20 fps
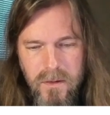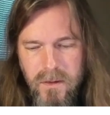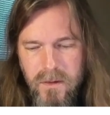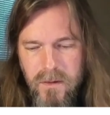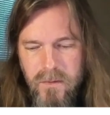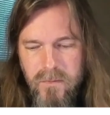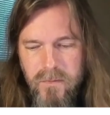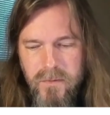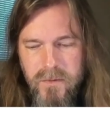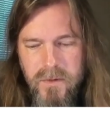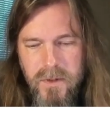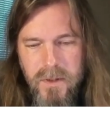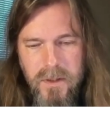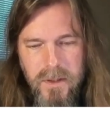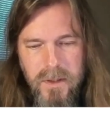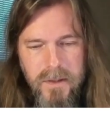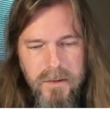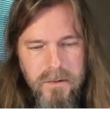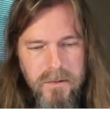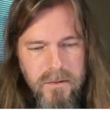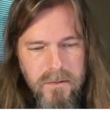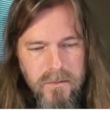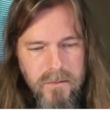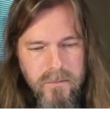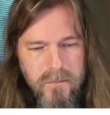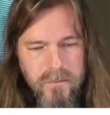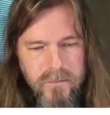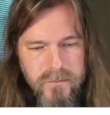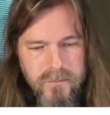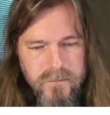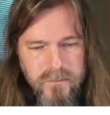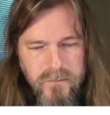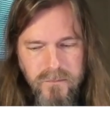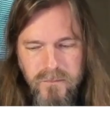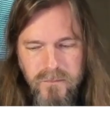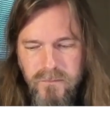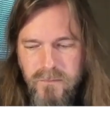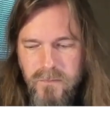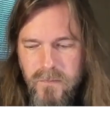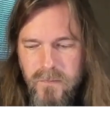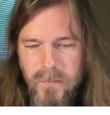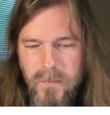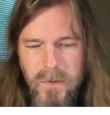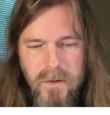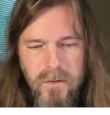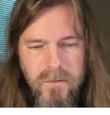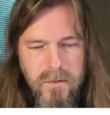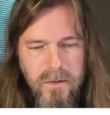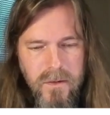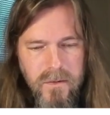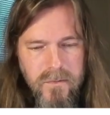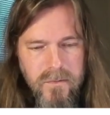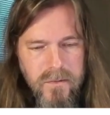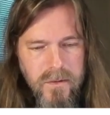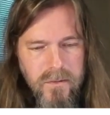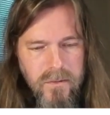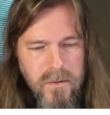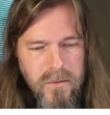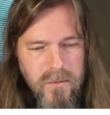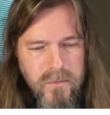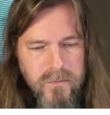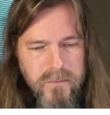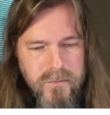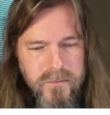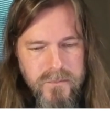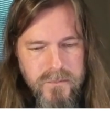Here we'll say yes. Say 0.